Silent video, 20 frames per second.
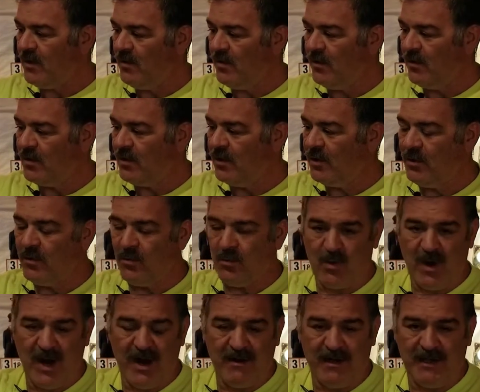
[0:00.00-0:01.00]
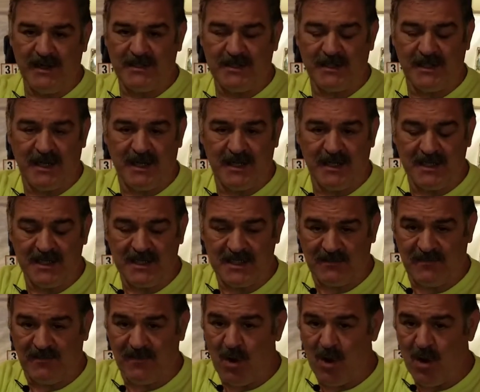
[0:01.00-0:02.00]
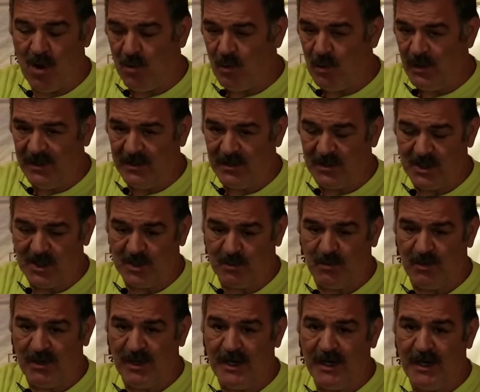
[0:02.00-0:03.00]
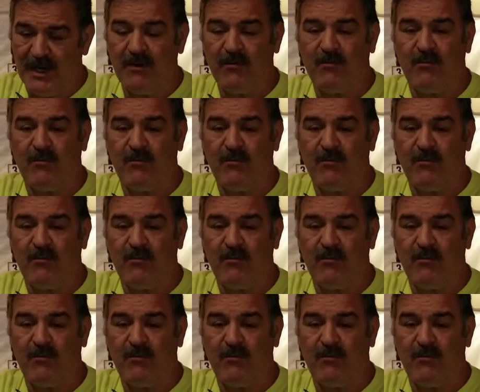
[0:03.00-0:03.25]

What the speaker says: Going to wear it this fall, winter, spring,